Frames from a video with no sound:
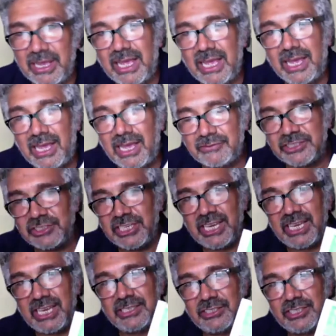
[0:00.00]
I have to
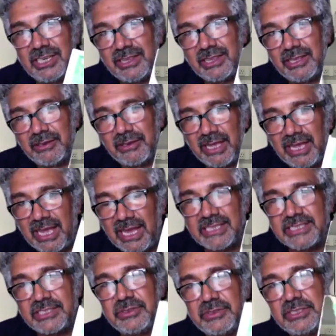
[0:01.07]
share, share that
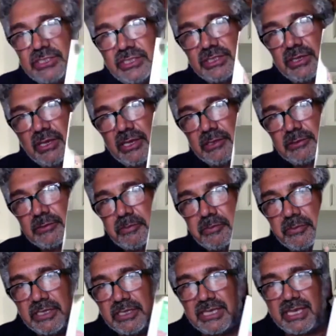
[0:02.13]
Alistair is, uh,
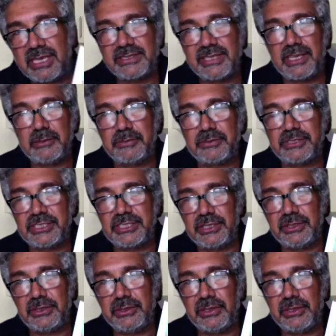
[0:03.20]
has helped
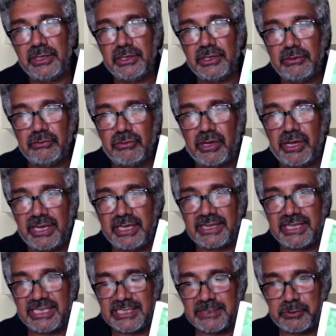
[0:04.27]
to write
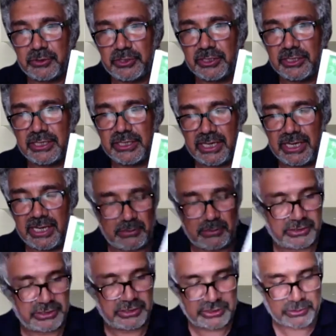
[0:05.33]
this book, uh,
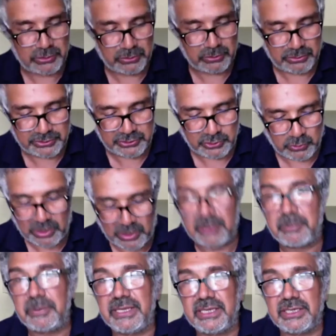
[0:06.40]
which is called Your
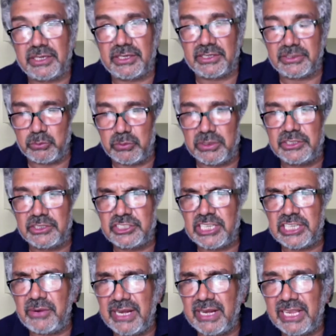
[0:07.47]
Wellbeing Garden. We'll share
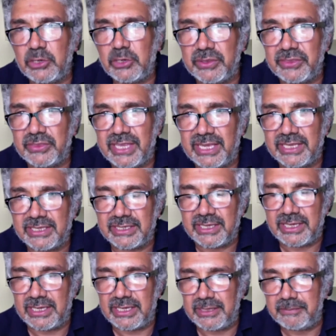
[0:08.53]
a link with that
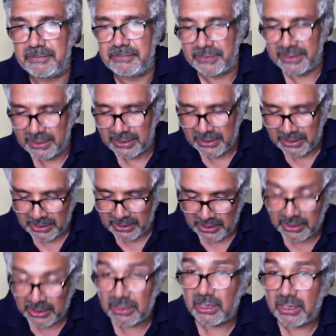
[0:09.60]
um,
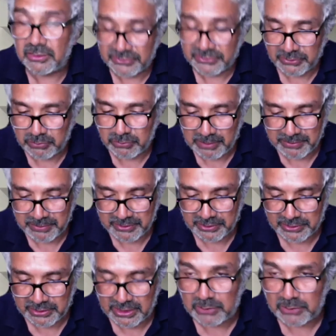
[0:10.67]
uh, after the
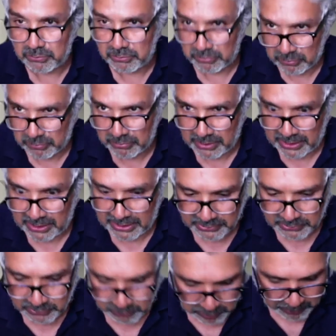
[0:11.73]
webinar, and
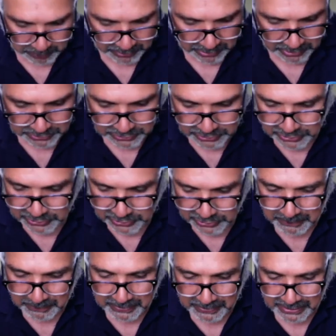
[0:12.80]
and we'll put it on YouTube.
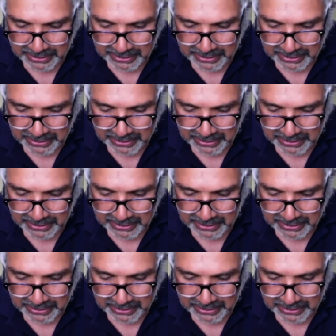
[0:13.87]
But